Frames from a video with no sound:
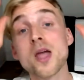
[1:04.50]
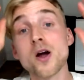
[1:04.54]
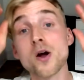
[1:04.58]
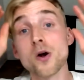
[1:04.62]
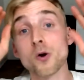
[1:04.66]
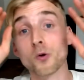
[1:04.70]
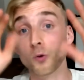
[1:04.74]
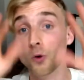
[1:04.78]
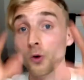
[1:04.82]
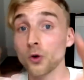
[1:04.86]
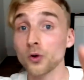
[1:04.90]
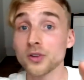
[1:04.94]

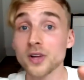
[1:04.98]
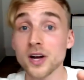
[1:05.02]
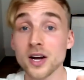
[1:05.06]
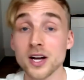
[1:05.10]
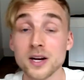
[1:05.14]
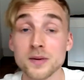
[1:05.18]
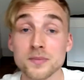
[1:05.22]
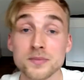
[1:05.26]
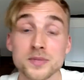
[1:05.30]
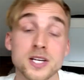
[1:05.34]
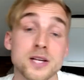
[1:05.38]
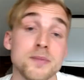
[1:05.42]
rolled
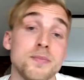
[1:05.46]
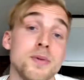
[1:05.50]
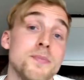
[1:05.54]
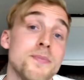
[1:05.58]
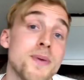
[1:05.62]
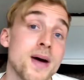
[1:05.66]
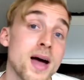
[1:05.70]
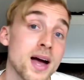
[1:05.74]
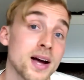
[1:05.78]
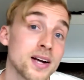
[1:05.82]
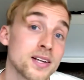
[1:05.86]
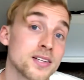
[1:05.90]
items can be
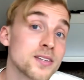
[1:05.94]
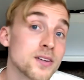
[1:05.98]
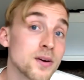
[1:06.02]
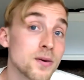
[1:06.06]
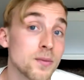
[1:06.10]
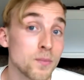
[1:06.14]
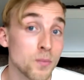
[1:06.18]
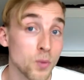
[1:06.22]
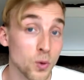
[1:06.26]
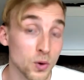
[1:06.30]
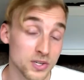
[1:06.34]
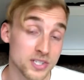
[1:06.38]
packed
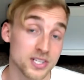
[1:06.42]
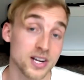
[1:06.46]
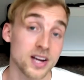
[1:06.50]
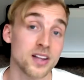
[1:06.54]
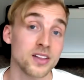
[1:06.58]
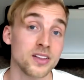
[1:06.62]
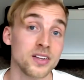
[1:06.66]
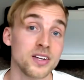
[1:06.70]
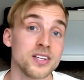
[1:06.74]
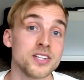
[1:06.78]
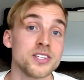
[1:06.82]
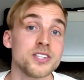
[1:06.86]
more
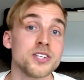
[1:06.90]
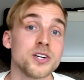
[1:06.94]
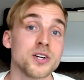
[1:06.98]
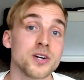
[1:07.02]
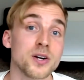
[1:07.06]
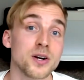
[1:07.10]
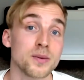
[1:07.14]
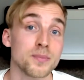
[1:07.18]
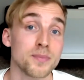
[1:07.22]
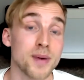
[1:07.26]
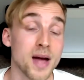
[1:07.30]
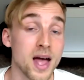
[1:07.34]
tightly into
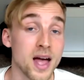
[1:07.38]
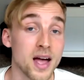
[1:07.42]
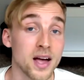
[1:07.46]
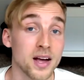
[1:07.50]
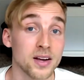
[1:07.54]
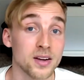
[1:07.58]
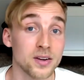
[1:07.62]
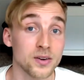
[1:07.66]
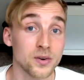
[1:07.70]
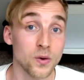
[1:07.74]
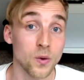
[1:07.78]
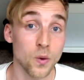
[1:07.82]
your bag
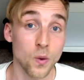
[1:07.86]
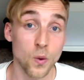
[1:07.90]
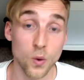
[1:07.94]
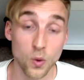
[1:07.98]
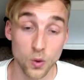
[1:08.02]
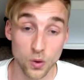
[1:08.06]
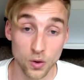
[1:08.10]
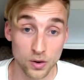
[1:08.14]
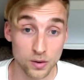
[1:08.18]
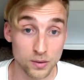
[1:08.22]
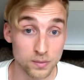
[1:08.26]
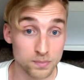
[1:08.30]

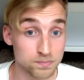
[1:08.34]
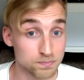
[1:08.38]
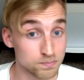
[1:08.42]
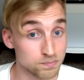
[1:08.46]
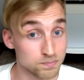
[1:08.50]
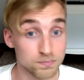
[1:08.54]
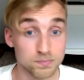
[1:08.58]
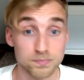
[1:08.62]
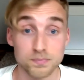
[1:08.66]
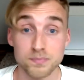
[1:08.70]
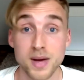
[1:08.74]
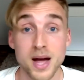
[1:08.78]
or
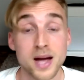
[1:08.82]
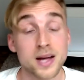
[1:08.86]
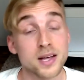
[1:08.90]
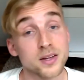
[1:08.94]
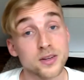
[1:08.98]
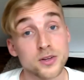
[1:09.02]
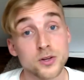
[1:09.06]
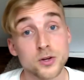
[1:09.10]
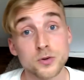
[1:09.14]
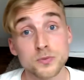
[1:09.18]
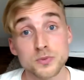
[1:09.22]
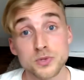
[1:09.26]
packing
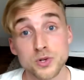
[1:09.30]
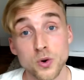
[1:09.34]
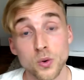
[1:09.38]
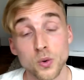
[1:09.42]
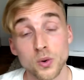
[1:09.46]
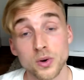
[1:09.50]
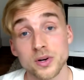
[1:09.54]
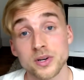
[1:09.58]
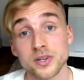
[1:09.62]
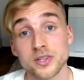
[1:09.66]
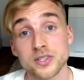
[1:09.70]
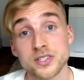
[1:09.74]
cube's
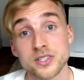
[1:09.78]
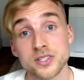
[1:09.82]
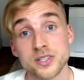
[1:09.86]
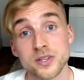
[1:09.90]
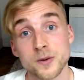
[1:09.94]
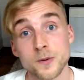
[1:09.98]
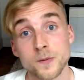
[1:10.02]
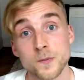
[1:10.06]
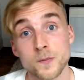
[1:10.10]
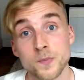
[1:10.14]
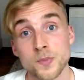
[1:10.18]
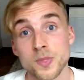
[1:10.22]
corners,
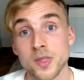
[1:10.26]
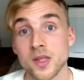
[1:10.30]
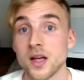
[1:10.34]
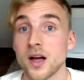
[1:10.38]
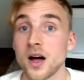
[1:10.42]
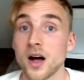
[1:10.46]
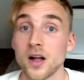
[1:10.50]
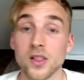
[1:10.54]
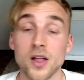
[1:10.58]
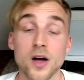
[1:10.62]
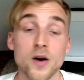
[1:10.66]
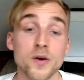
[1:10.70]

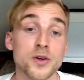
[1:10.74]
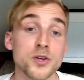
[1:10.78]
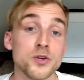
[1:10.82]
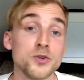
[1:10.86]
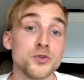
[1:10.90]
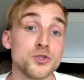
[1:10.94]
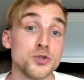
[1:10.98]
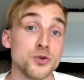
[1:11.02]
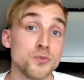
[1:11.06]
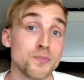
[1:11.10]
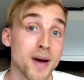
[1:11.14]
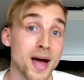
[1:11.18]
allowing you
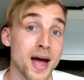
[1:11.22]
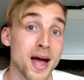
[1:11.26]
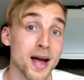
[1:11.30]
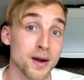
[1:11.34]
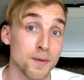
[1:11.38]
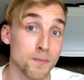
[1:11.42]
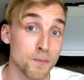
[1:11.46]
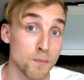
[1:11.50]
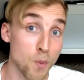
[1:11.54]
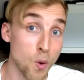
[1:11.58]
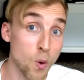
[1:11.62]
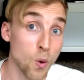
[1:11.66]
to
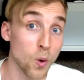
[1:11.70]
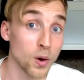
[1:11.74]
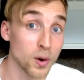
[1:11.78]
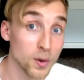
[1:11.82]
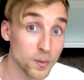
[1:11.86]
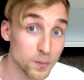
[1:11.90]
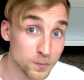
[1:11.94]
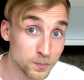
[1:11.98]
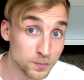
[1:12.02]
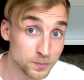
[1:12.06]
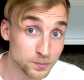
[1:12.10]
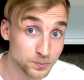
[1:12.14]
pack more.
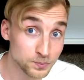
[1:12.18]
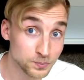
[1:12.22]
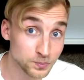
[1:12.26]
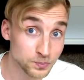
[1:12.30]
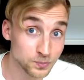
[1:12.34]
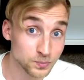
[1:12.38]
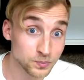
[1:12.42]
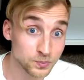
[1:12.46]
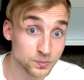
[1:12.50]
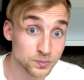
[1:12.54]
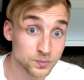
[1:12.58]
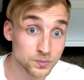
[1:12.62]

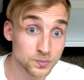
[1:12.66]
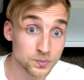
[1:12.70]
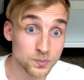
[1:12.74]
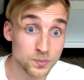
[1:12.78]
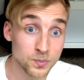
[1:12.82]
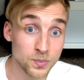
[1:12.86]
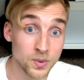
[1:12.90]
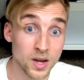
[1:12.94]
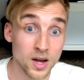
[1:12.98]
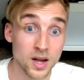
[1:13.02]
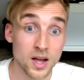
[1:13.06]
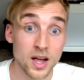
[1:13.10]

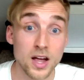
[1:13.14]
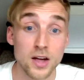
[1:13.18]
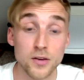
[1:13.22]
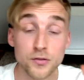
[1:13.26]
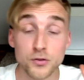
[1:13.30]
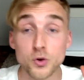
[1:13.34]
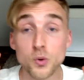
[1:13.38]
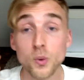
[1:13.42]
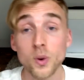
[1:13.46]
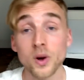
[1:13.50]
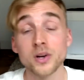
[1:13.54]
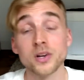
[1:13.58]
If
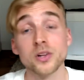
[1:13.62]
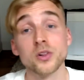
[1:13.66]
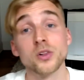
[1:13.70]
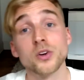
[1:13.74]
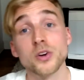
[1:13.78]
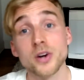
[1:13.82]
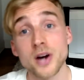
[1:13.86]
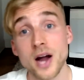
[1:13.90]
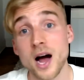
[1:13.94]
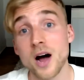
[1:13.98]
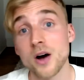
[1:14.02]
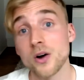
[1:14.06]
you want to
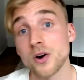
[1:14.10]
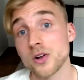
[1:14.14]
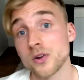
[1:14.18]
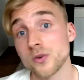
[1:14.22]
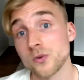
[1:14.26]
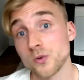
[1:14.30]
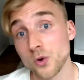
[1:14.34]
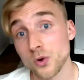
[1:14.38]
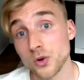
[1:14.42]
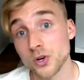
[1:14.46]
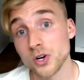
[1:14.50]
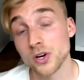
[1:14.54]
learn how to
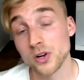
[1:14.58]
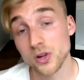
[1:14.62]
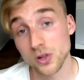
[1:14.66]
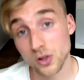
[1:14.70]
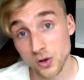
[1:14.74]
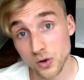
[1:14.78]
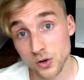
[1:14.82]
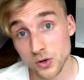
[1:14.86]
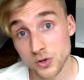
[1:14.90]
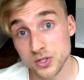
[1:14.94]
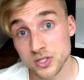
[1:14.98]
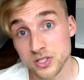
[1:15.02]
roll your
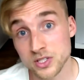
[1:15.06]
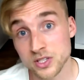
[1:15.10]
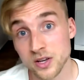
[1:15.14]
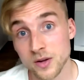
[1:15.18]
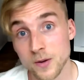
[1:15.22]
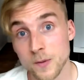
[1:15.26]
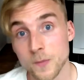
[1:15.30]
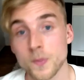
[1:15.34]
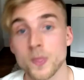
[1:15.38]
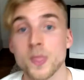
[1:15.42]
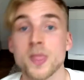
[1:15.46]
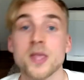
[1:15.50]
clothes,
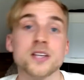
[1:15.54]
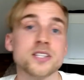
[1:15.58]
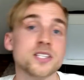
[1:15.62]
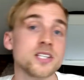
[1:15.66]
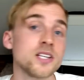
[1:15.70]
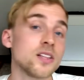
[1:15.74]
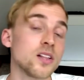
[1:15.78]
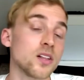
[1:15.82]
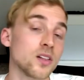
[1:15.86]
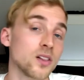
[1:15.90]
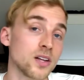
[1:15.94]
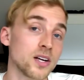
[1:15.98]
see
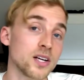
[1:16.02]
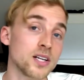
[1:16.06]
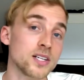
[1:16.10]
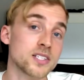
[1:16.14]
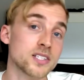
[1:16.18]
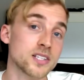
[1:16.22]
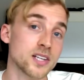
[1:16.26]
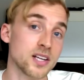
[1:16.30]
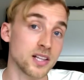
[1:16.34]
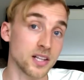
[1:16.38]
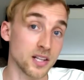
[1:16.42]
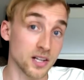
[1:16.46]
the
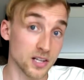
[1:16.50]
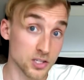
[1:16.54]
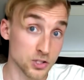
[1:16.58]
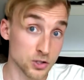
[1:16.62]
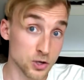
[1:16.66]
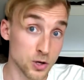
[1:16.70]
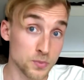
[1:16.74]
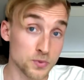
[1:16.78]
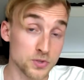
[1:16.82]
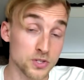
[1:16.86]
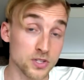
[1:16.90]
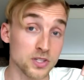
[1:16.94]
links in the
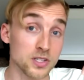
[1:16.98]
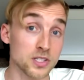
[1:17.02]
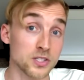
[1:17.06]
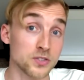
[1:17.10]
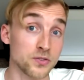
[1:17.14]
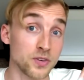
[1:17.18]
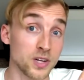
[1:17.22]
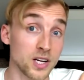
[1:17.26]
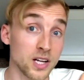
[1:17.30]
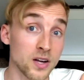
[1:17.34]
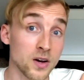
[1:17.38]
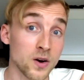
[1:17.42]
description of this
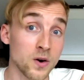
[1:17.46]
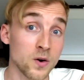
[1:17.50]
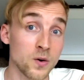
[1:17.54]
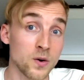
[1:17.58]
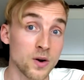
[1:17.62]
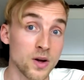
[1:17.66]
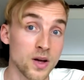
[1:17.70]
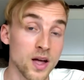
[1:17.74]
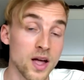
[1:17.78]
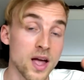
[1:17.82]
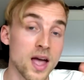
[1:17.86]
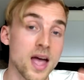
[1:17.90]
video,
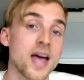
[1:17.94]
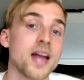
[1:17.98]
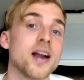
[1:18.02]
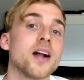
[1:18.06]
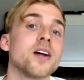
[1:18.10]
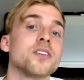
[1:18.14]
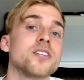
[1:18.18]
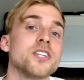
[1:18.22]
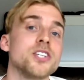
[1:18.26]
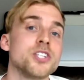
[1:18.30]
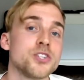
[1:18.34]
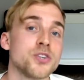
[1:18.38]
and I'll
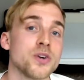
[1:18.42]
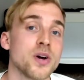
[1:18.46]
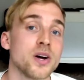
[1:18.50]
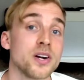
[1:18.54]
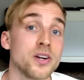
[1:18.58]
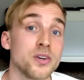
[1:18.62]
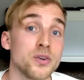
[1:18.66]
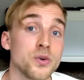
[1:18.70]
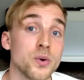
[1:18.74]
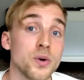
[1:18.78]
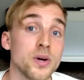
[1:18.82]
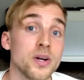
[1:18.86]
teach you how to
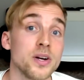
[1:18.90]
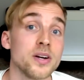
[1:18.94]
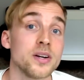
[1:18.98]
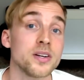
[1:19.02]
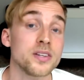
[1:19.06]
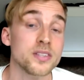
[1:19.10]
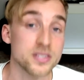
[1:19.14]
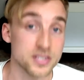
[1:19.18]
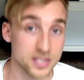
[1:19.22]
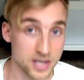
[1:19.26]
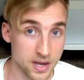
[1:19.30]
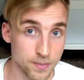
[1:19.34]
do it
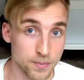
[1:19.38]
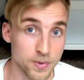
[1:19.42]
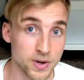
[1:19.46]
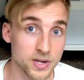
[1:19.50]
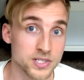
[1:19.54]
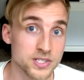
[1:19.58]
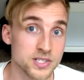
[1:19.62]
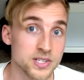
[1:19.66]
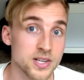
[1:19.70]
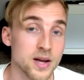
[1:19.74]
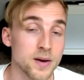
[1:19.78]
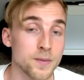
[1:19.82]
step by
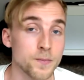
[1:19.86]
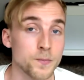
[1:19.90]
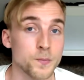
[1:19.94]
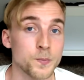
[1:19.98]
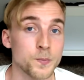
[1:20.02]
step.